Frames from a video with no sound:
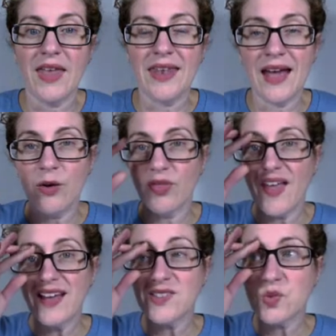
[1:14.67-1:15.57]
Now,
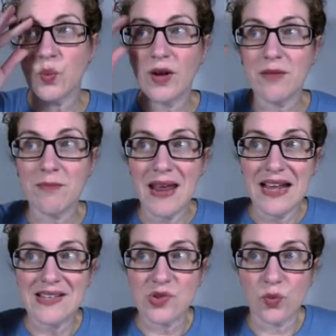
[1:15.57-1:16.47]
that's what
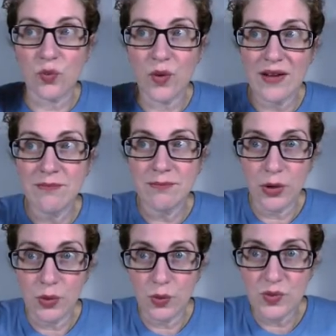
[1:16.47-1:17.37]
makes
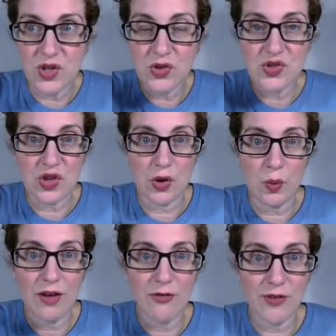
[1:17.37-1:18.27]
rainbows
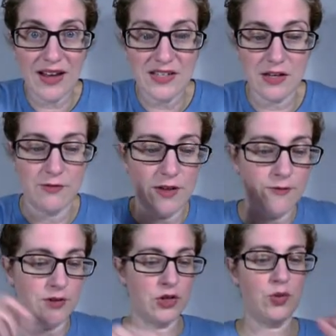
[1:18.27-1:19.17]
so effective.
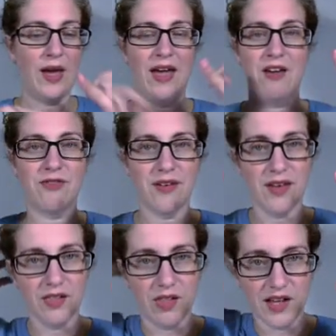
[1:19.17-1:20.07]
If you have
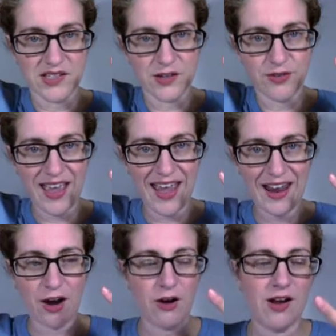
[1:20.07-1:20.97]
lots of
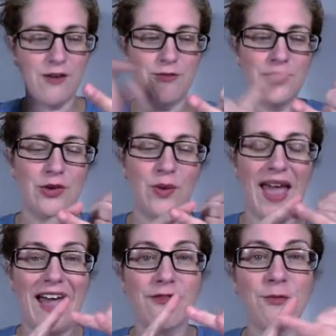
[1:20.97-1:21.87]
hair, if you
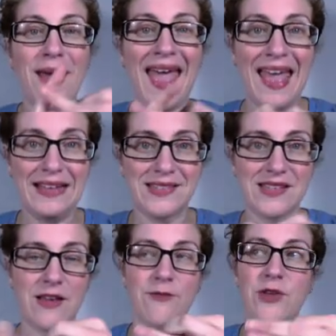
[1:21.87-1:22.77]
have pets,
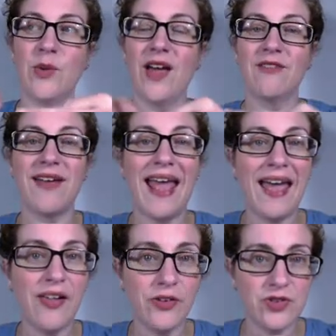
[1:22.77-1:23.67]
if you have
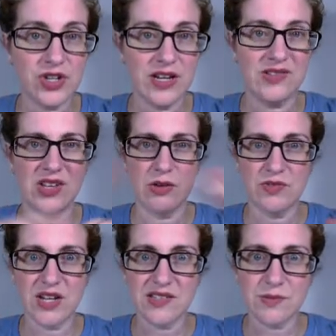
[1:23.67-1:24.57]
allergies, you know,
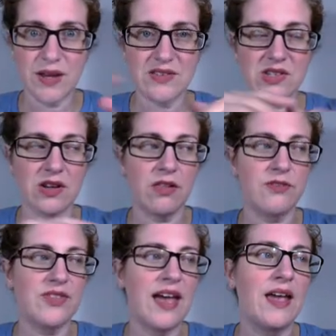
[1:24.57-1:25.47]
dust mites and all
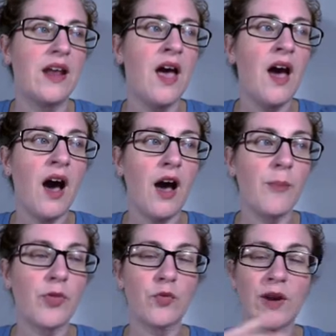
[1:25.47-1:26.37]
of that.
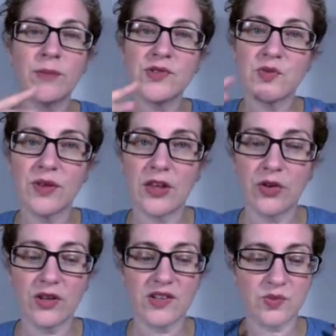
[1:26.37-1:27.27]
Um, Rainbow's really
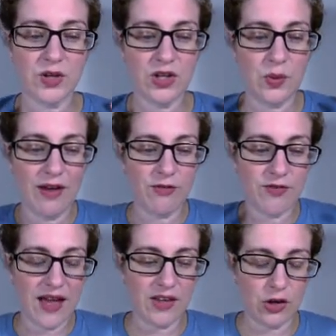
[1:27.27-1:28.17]
good because when you have a
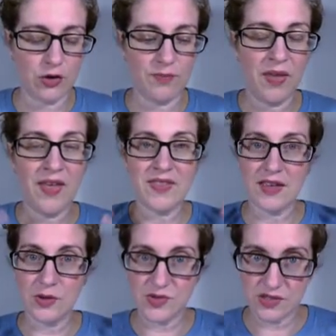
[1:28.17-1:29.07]
vacuum that
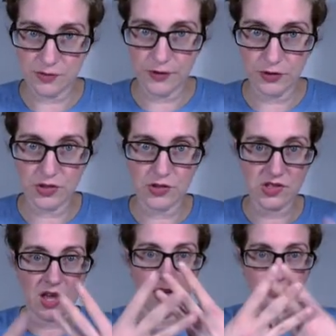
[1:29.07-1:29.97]
uses
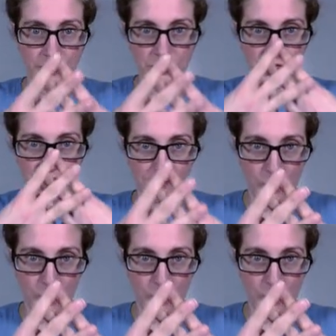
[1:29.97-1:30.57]
filters, filters have